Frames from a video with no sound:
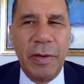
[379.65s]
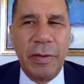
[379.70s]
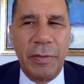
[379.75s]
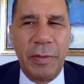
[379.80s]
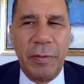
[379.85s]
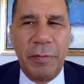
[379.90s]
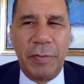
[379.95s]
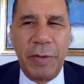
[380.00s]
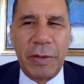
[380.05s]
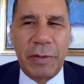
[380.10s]

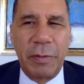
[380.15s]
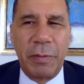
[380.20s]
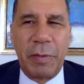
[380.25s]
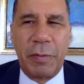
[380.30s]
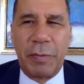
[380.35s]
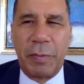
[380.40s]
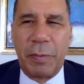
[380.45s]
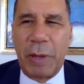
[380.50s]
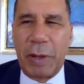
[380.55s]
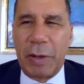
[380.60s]
the victim
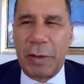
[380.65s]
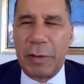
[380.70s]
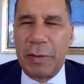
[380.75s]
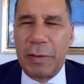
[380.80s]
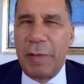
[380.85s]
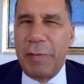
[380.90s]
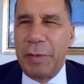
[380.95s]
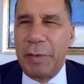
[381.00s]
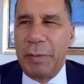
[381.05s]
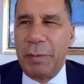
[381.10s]
of about
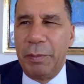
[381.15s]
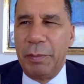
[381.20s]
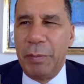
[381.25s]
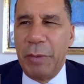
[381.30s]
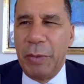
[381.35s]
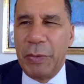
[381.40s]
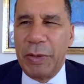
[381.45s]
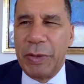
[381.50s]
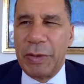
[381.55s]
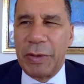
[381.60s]
$11
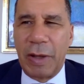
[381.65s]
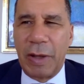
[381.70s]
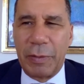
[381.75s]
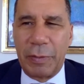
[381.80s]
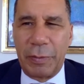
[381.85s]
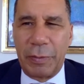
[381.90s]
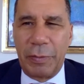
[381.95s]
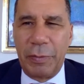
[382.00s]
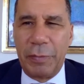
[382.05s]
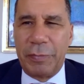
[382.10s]
million
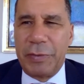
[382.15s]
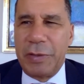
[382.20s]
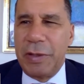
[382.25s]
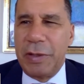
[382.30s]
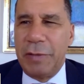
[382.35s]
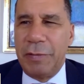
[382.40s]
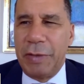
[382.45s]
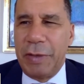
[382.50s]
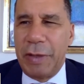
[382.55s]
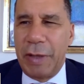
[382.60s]
of
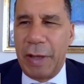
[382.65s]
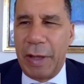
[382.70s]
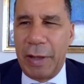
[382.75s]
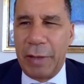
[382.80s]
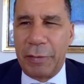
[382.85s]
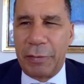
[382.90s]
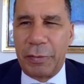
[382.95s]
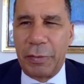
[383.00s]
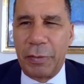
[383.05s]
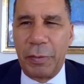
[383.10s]
TV
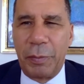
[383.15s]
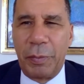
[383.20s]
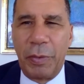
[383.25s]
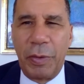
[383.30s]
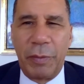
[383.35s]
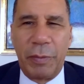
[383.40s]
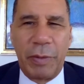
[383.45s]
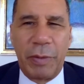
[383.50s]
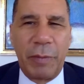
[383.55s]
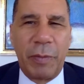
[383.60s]
ads, to the
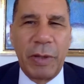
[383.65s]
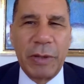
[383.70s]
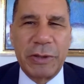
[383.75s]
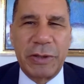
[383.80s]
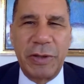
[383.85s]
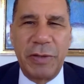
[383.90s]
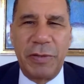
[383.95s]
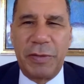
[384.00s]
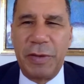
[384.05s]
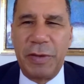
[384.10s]
point when I
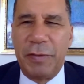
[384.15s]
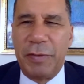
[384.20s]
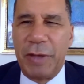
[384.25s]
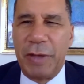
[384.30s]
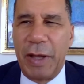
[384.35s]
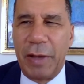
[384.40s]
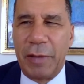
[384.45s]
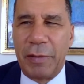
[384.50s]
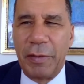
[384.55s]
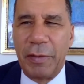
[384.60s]
watched these
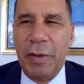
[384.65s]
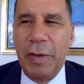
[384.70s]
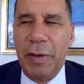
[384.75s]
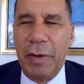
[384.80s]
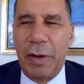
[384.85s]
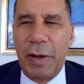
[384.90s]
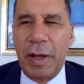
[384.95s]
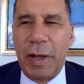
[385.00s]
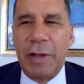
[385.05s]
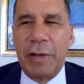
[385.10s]
TV ads,
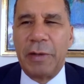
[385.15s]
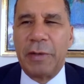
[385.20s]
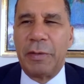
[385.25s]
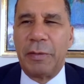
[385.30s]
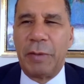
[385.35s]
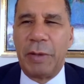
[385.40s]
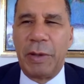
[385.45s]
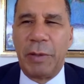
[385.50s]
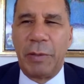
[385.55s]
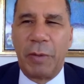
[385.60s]

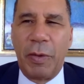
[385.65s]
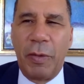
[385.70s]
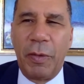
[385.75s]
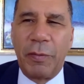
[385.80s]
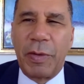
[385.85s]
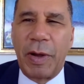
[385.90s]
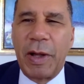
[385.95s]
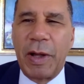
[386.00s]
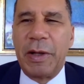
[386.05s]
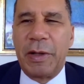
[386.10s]
when they were
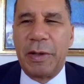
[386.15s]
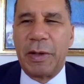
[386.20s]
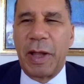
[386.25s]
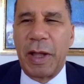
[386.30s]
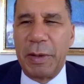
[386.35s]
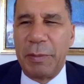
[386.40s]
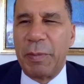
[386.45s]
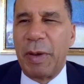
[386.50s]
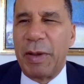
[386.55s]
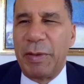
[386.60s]
over, I didn't
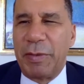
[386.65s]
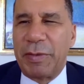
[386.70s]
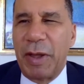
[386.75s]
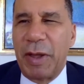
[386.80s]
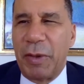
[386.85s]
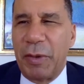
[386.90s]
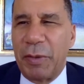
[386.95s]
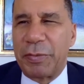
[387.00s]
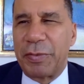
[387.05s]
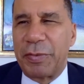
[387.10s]
like
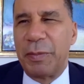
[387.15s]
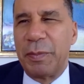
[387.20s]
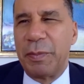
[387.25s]
myself.